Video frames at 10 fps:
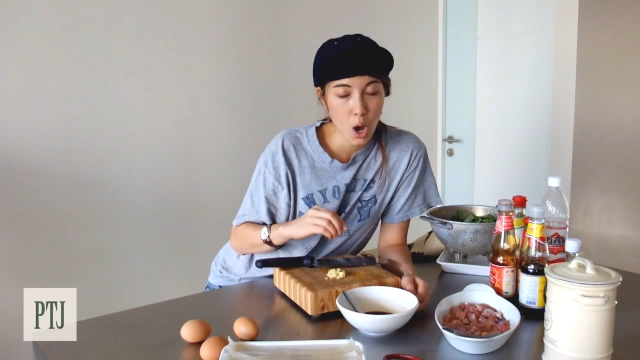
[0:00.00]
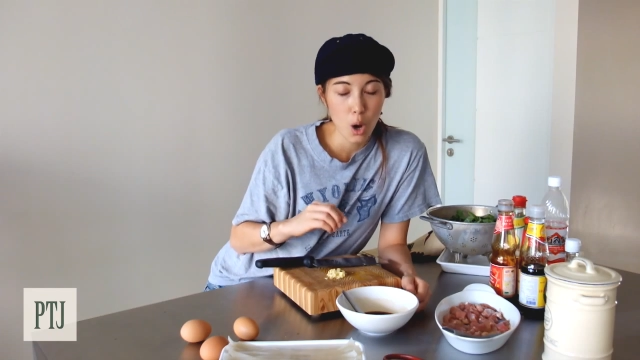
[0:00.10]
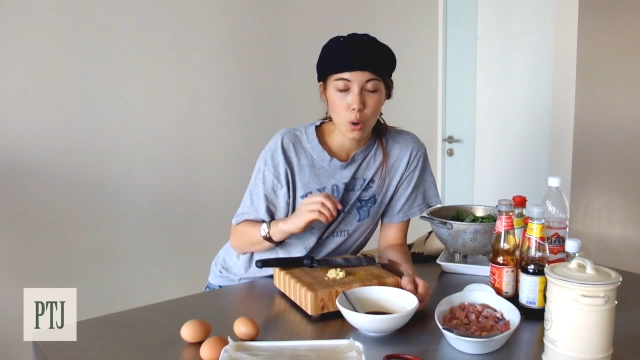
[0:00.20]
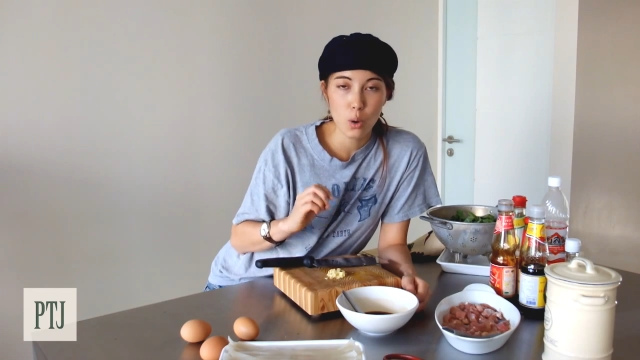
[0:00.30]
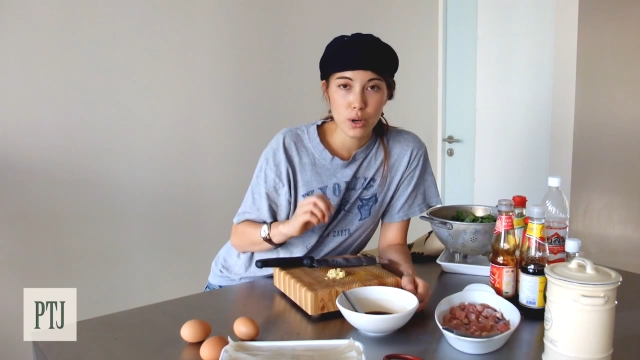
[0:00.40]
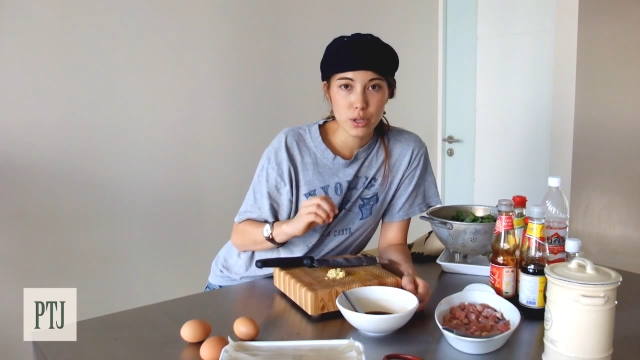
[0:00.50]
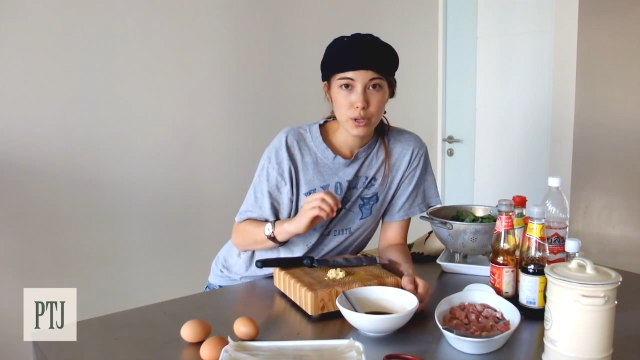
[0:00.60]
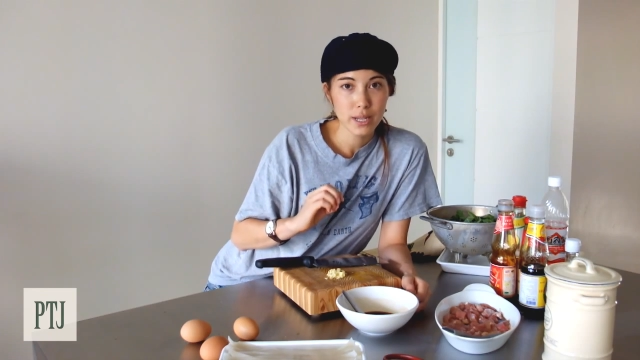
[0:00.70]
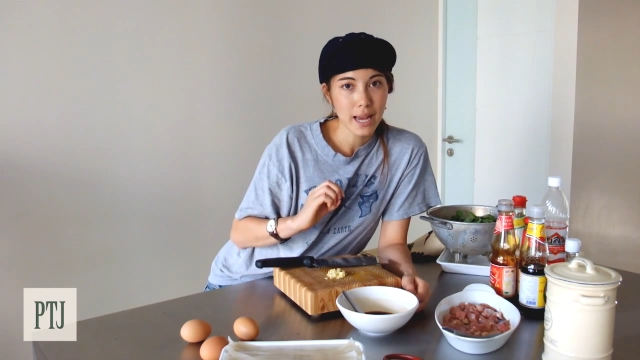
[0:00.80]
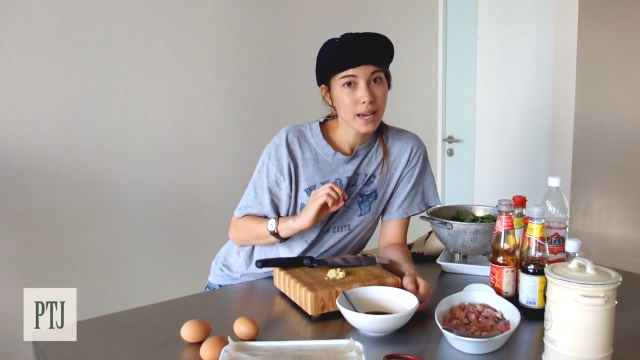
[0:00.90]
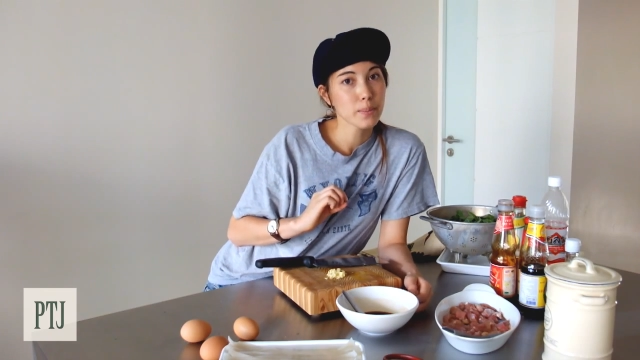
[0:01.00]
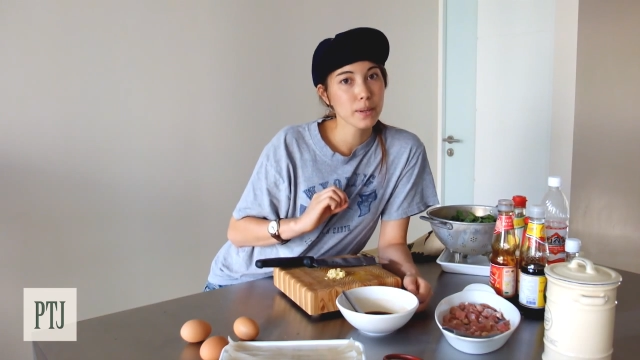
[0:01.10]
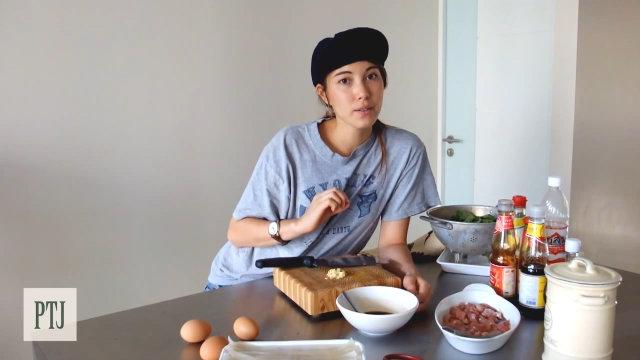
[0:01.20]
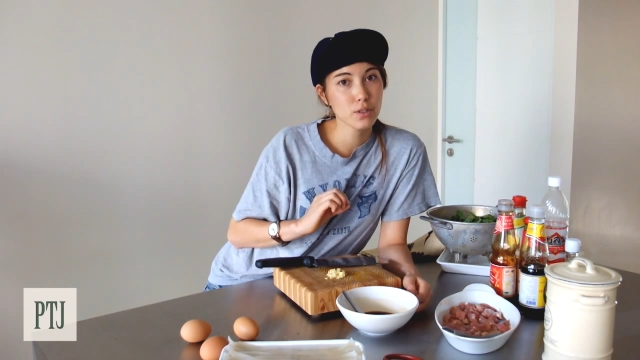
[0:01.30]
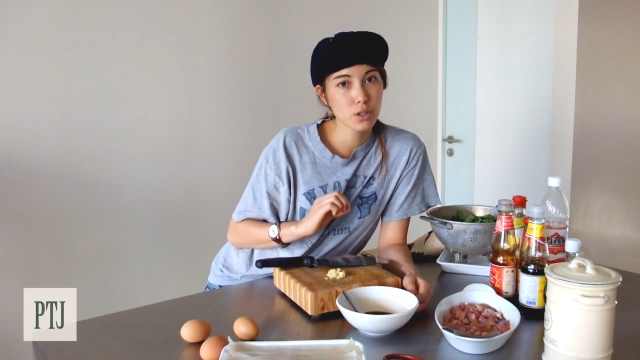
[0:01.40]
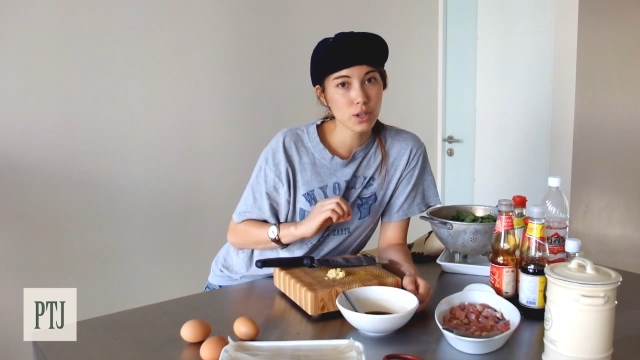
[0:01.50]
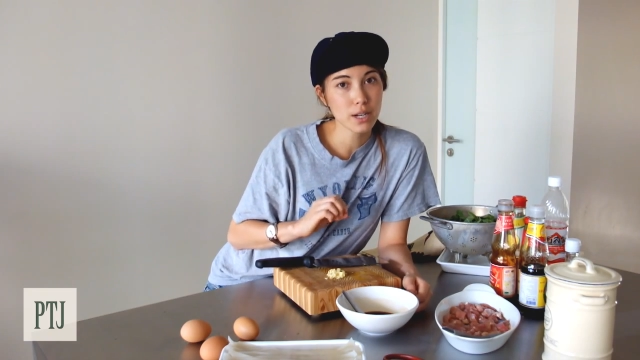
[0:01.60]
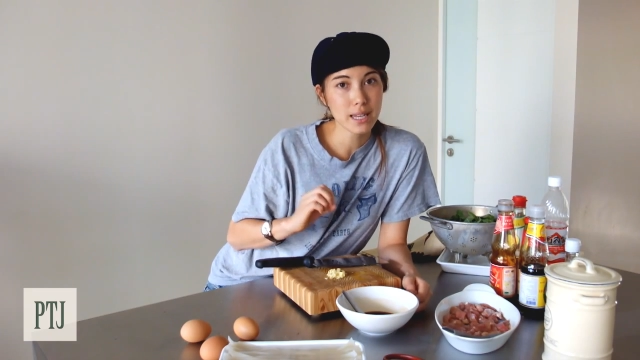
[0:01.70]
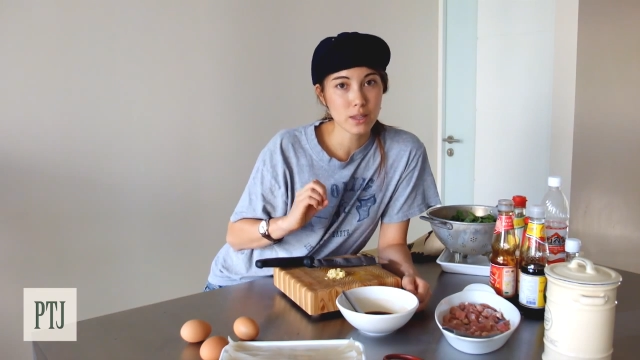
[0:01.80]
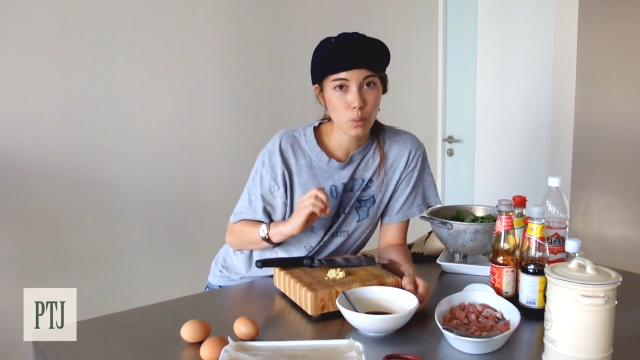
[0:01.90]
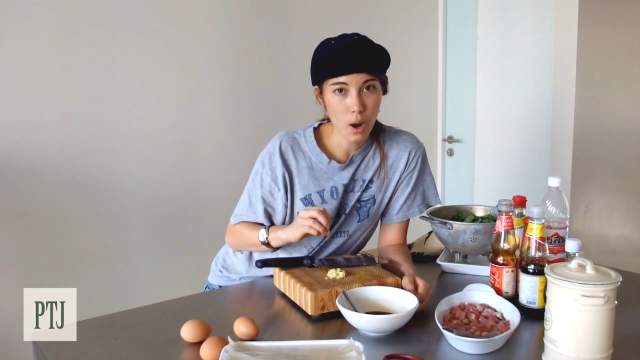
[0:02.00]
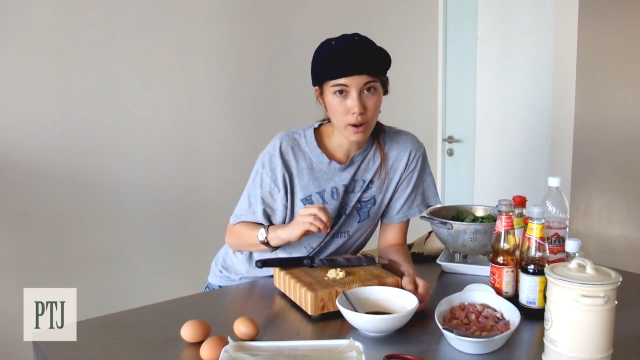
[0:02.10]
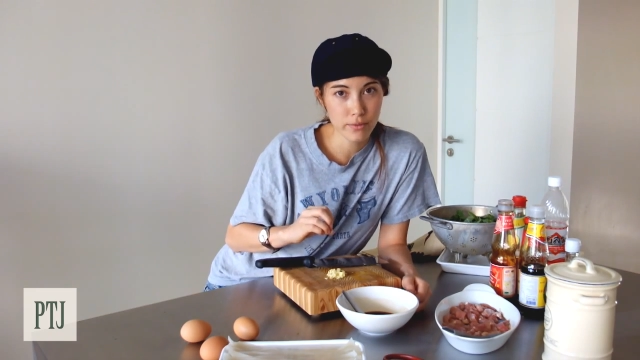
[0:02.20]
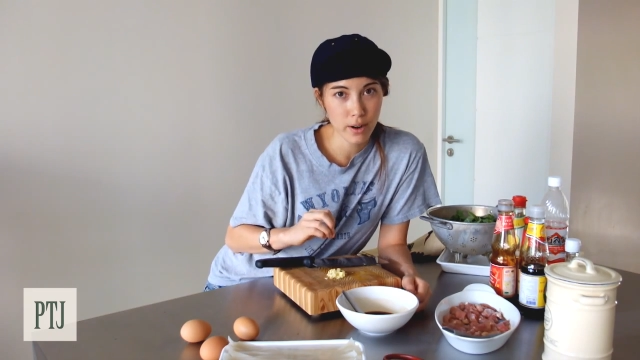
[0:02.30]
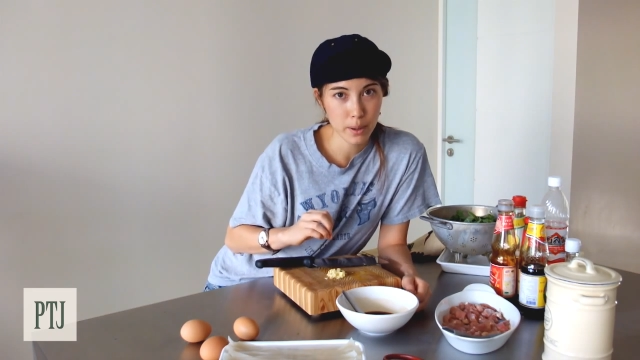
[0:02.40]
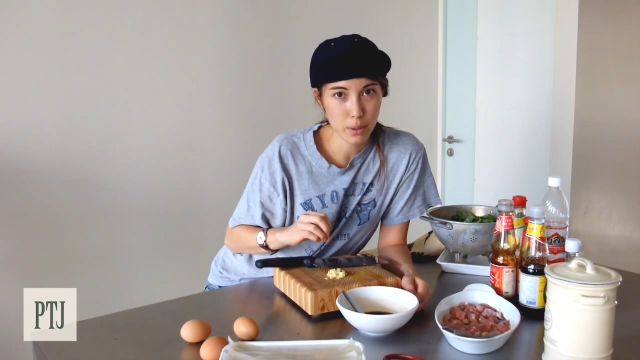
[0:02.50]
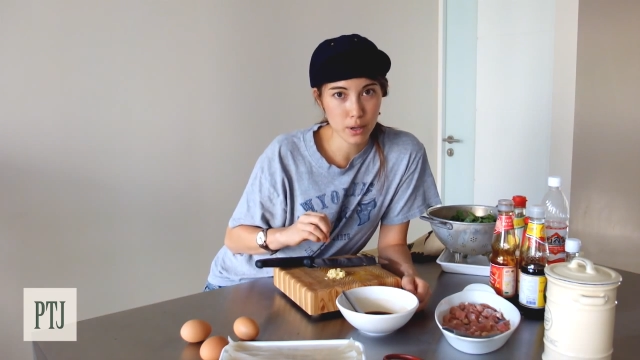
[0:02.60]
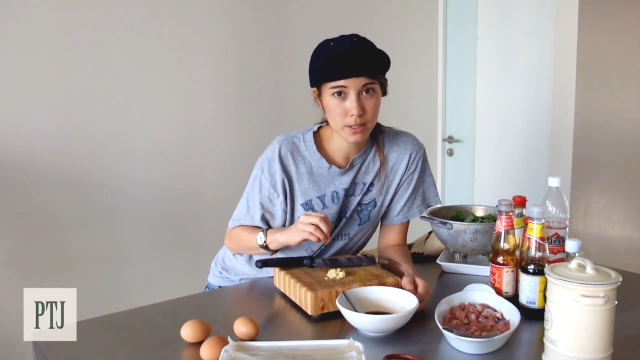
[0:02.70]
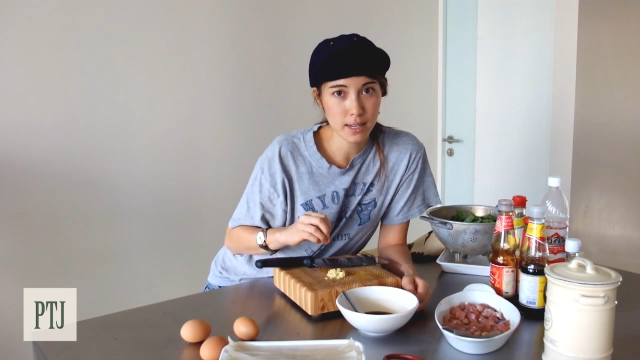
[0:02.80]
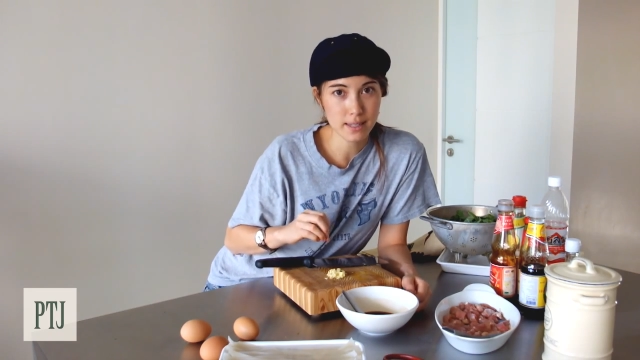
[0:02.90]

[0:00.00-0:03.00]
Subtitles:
or you can add a bit of sugar in the wok frying process